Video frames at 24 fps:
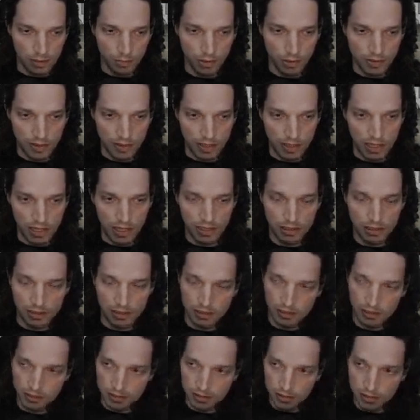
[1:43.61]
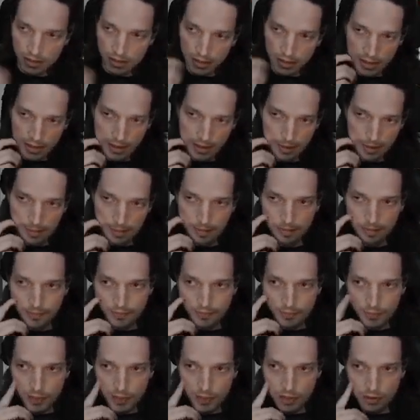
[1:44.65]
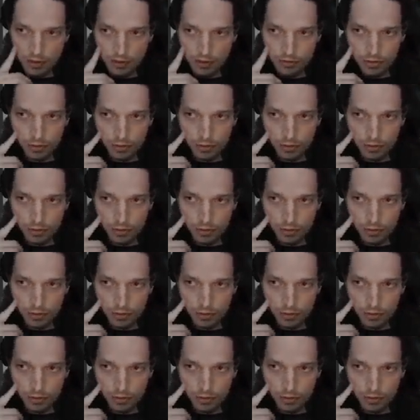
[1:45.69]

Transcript: But then, you know,